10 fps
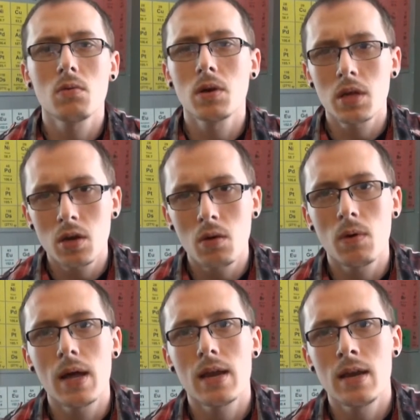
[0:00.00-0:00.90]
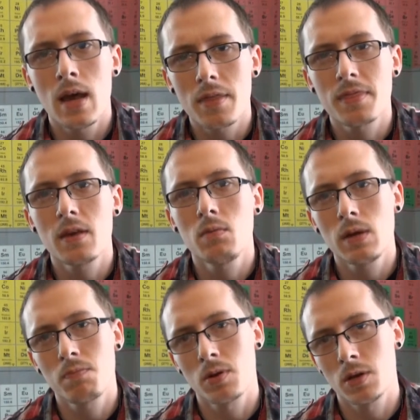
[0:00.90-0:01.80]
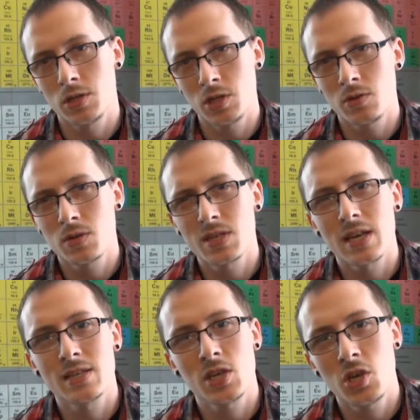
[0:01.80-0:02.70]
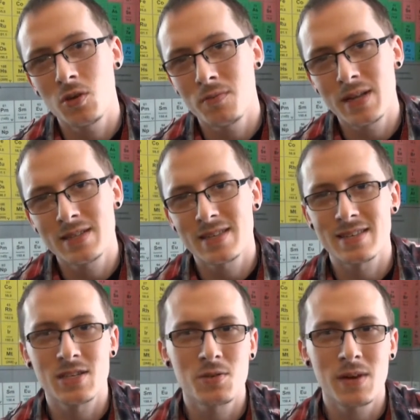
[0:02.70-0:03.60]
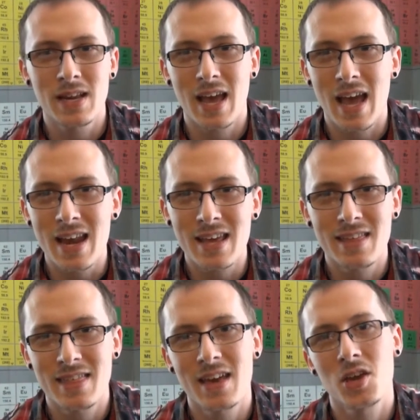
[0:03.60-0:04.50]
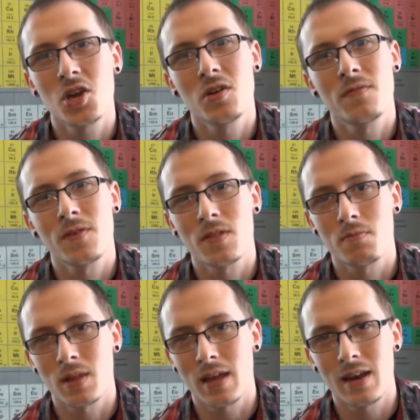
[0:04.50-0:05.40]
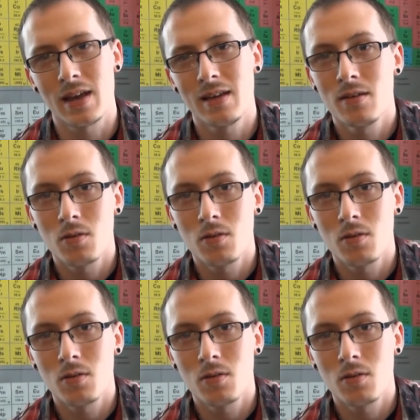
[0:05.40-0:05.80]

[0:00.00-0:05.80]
Well, you know what? Nothing we produce as humans is doing anything good for the planet.